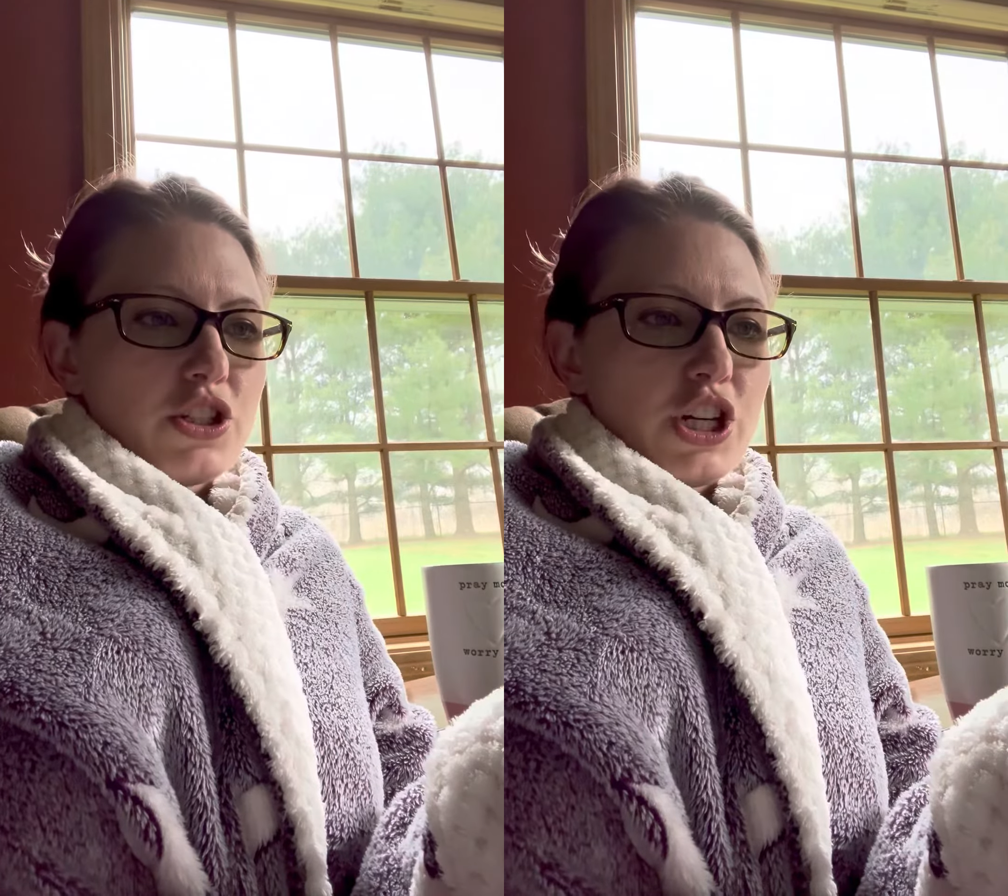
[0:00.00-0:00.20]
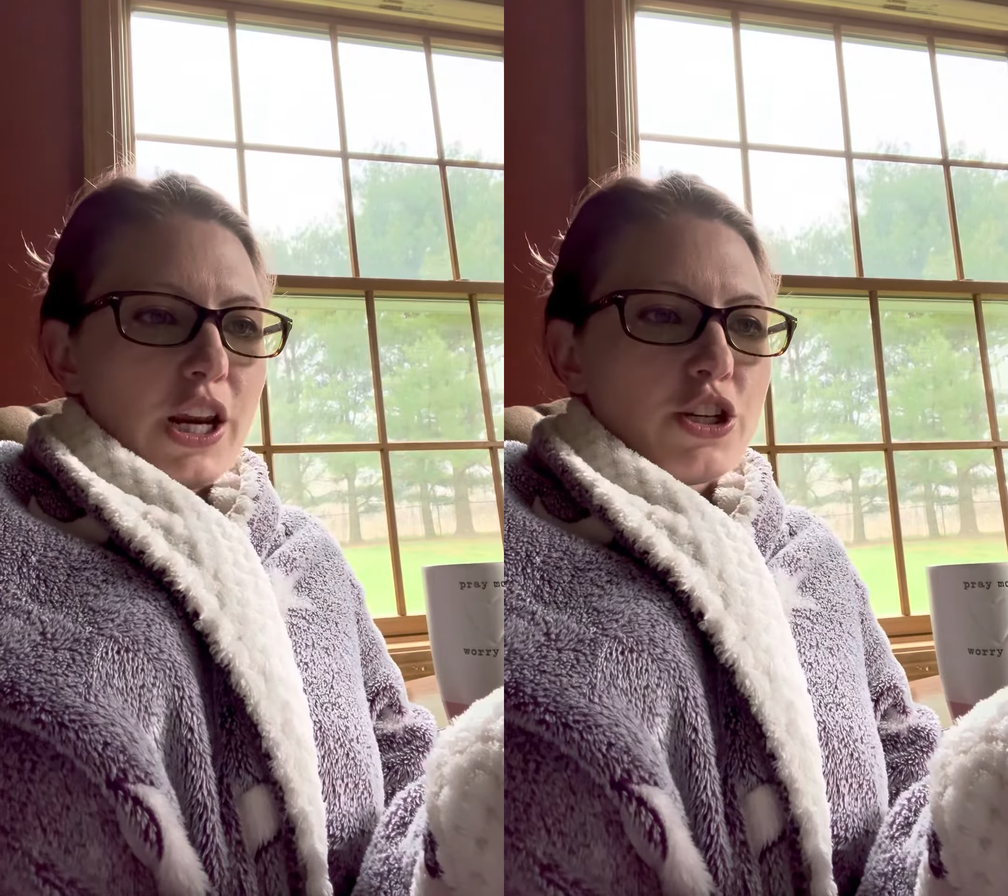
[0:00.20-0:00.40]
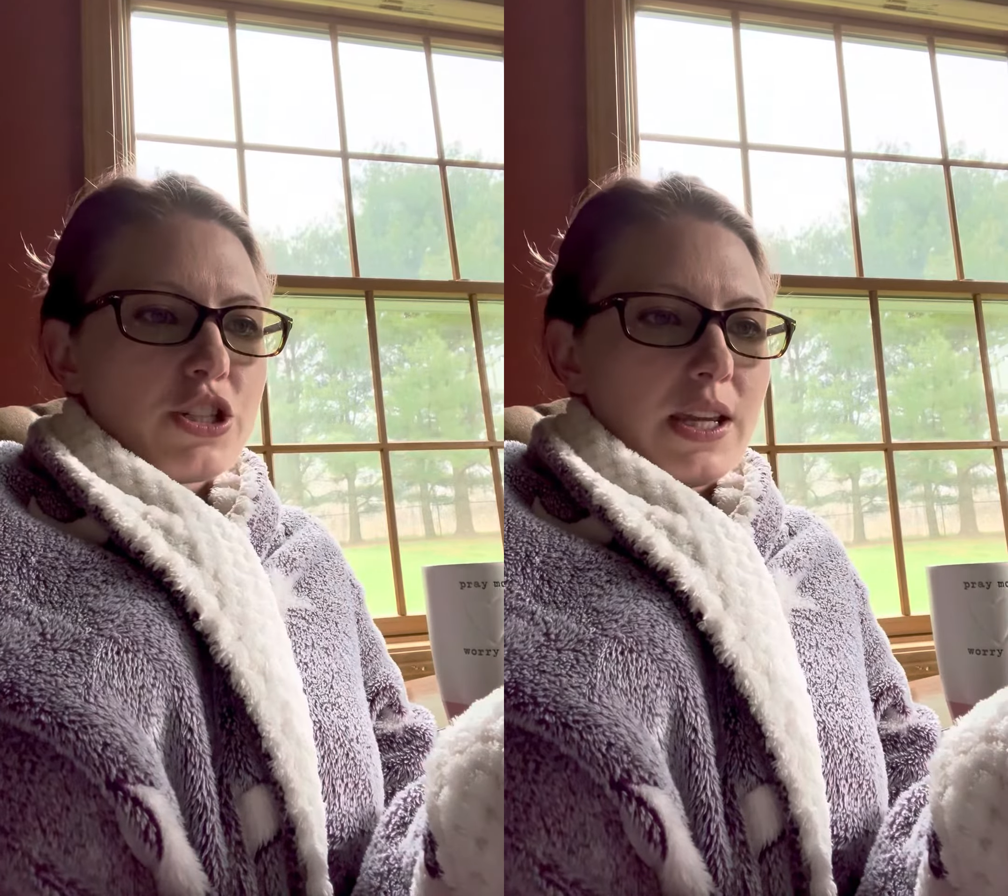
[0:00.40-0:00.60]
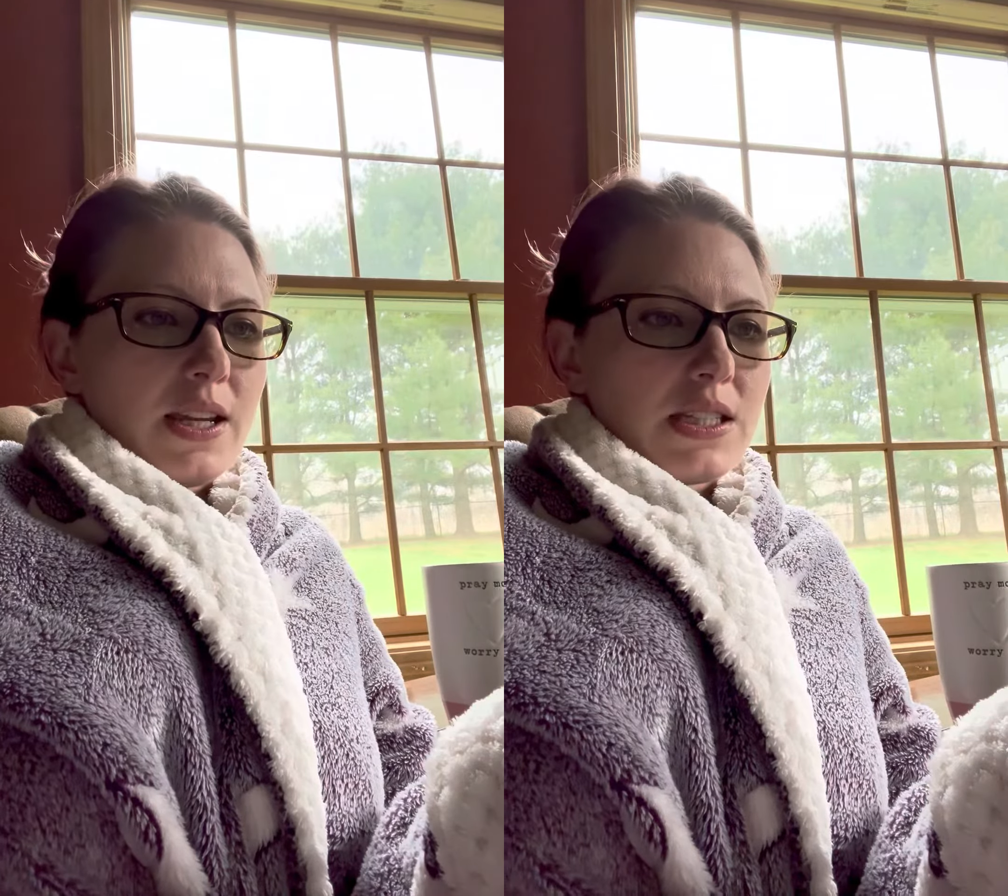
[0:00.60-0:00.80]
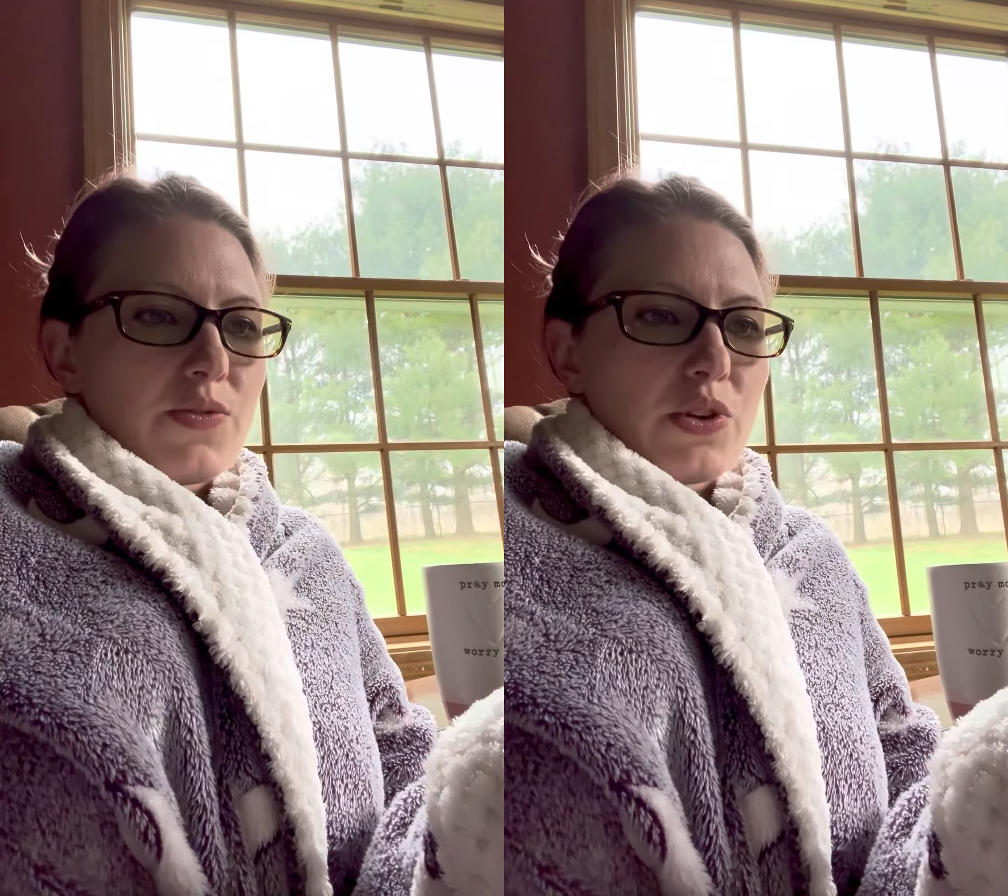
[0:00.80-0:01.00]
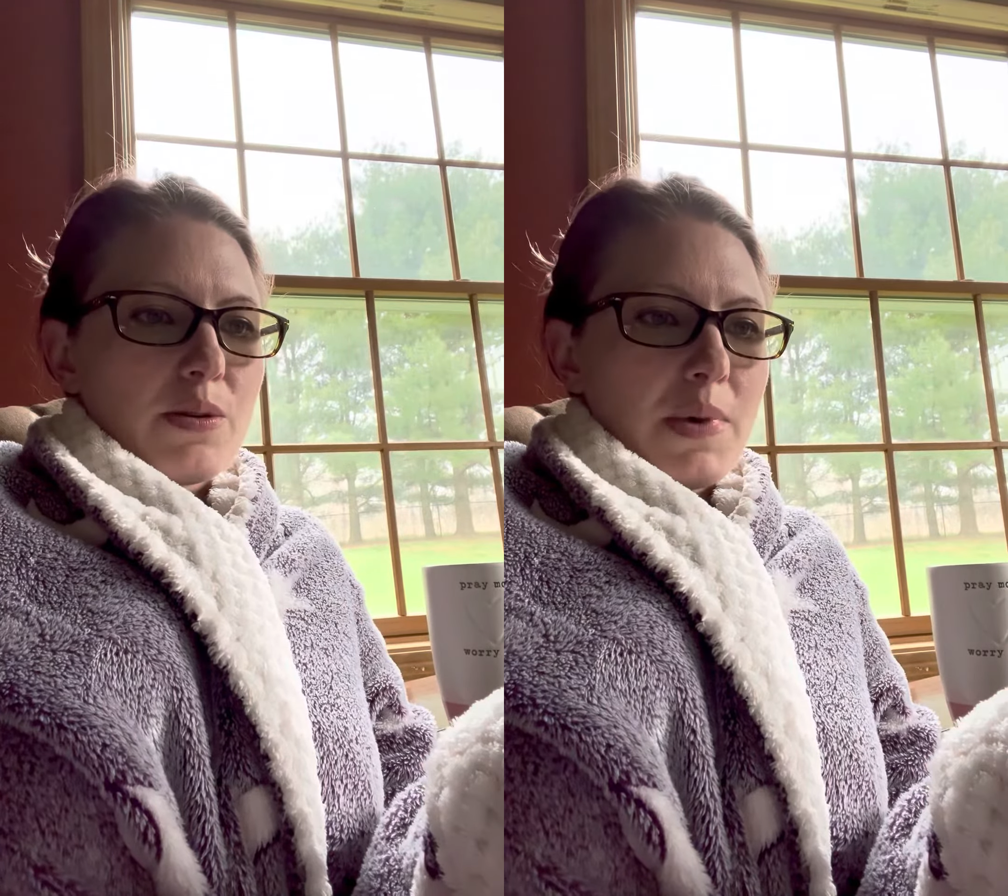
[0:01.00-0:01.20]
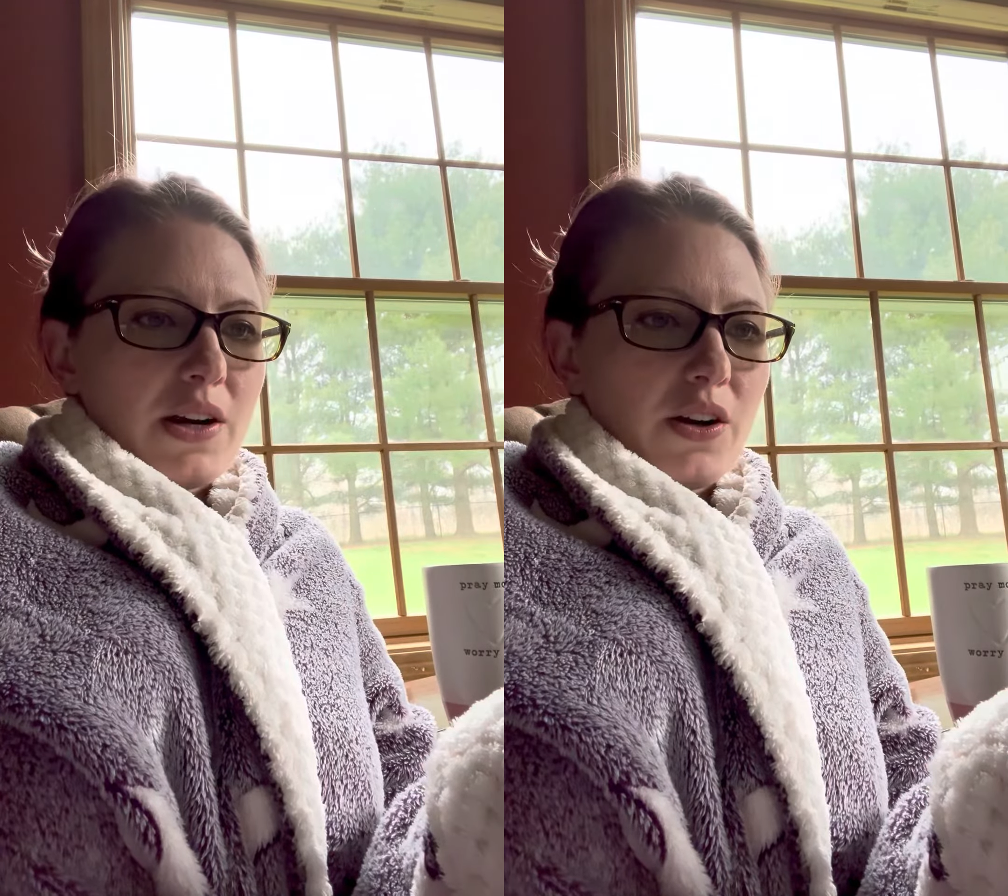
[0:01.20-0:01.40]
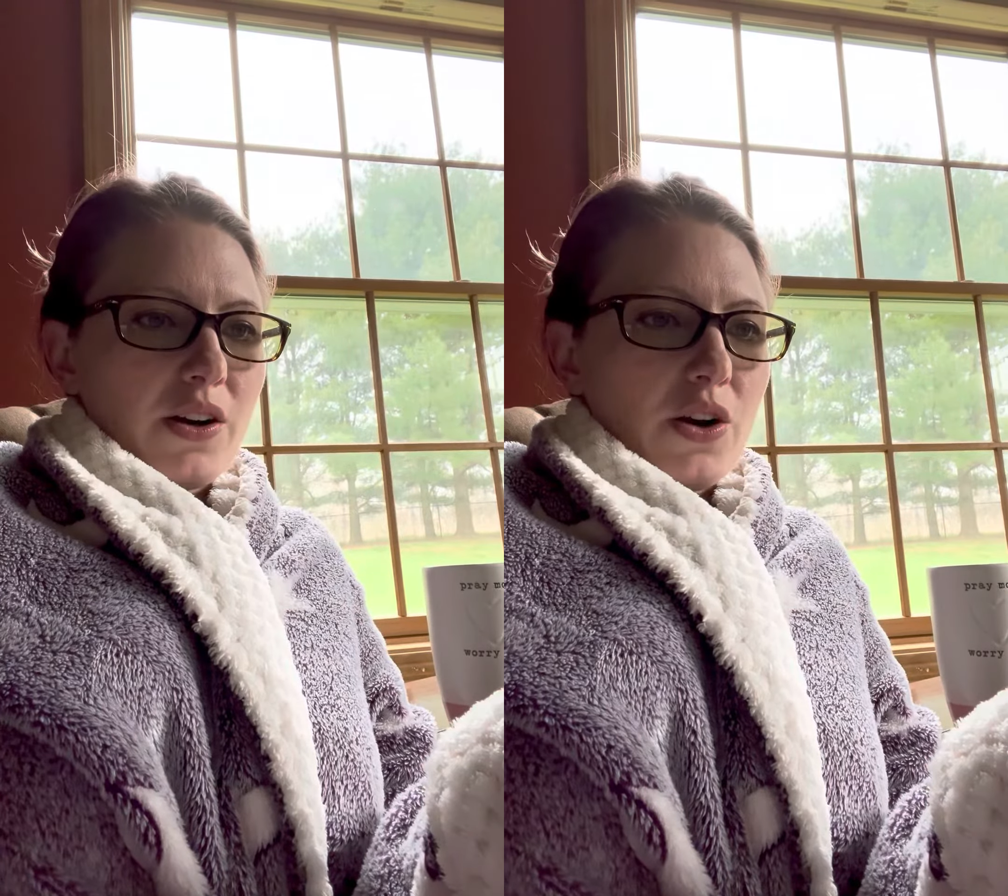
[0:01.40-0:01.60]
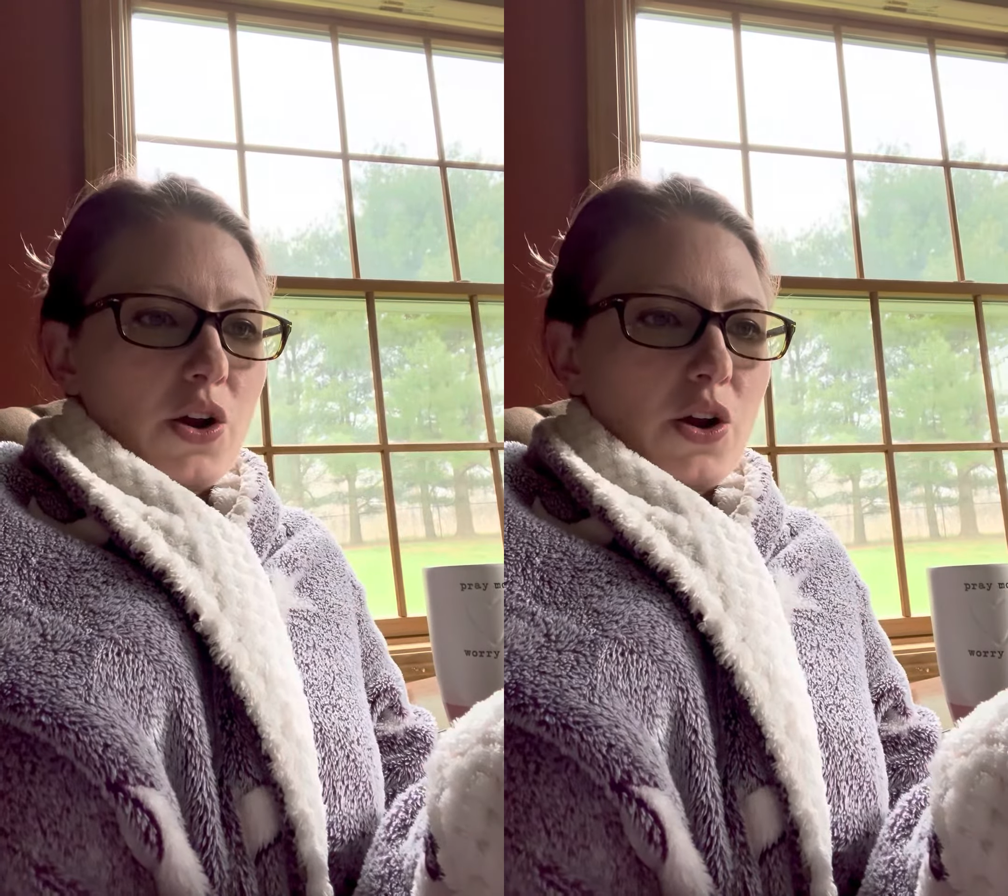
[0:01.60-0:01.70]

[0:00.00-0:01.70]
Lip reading: change things for the better